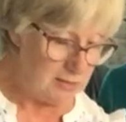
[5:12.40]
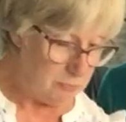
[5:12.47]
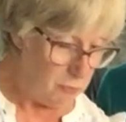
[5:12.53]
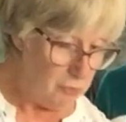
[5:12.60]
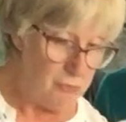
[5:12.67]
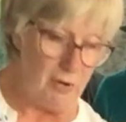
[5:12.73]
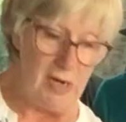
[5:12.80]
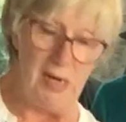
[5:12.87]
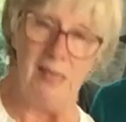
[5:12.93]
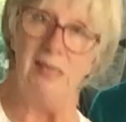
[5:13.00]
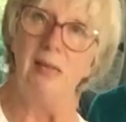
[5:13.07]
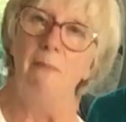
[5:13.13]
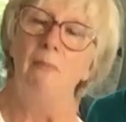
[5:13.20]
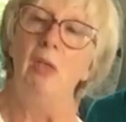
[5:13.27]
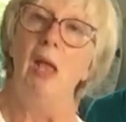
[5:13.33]
smothering
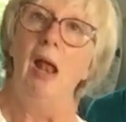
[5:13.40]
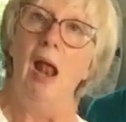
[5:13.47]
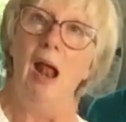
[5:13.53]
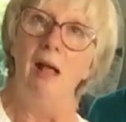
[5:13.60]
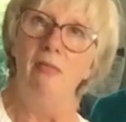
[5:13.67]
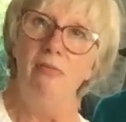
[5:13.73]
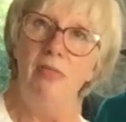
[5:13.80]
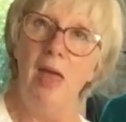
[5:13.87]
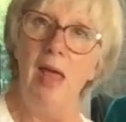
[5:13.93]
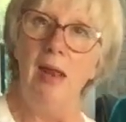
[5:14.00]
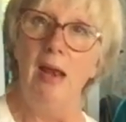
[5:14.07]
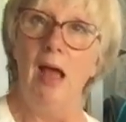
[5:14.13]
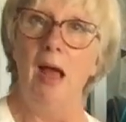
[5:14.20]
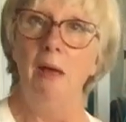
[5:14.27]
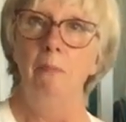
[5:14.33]
it, and
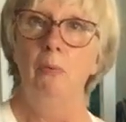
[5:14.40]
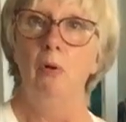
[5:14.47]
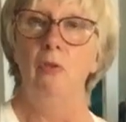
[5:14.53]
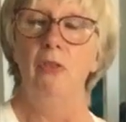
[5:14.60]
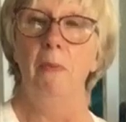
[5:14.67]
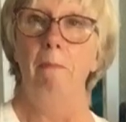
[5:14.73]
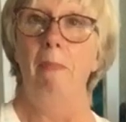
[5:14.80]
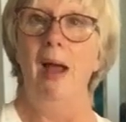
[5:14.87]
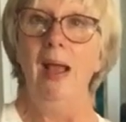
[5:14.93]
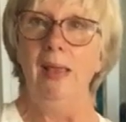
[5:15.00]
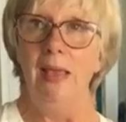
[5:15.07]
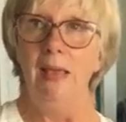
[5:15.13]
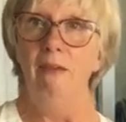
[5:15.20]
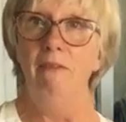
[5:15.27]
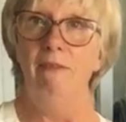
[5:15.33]
then I put the
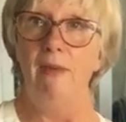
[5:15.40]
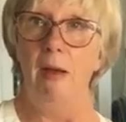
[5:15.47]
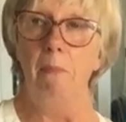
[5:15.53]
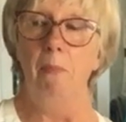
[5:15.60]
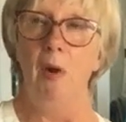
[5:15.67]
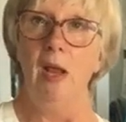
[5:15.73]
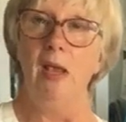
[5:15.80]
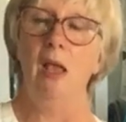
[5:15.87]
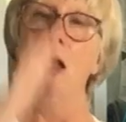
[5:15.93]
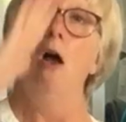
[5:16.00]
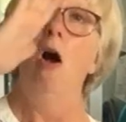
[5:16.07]
backing fabric